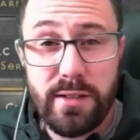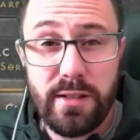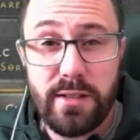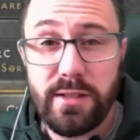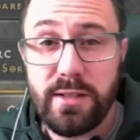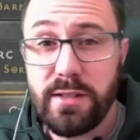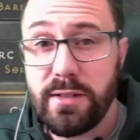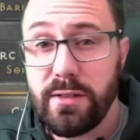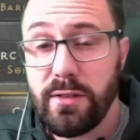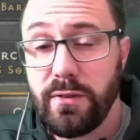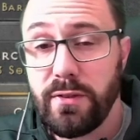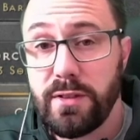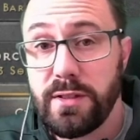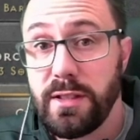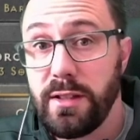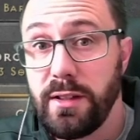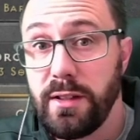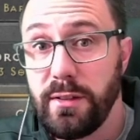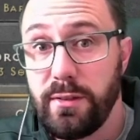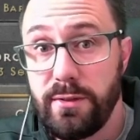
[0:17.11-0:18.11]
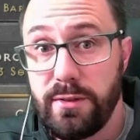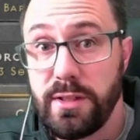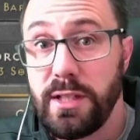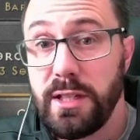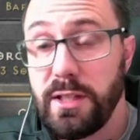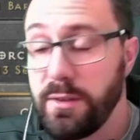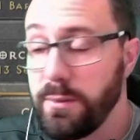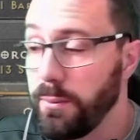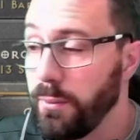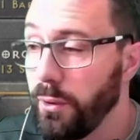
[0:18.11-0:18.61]
This is obviously the
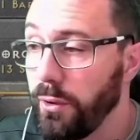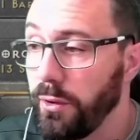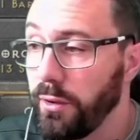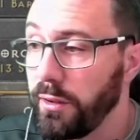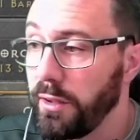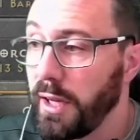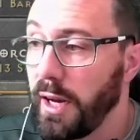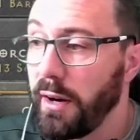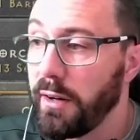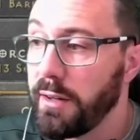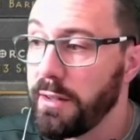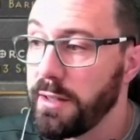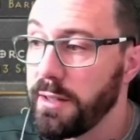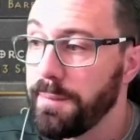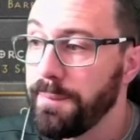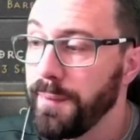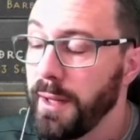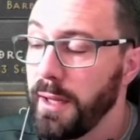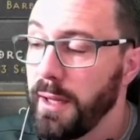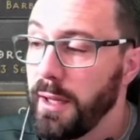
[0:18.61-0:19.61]
Season 1 character,